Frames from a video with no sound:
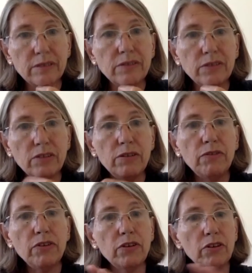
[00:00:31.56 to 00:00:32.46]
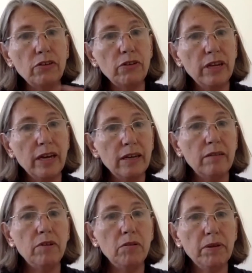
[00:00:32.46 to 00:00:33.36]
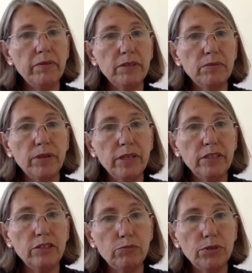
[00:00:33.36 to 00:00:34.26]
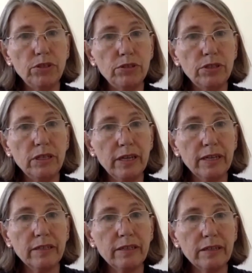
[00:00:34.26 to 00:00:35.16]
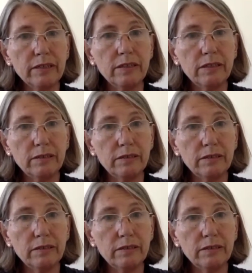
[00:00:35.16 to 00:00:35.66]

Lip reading: So if you're in anaerobic respiration, you're producing lactic acid.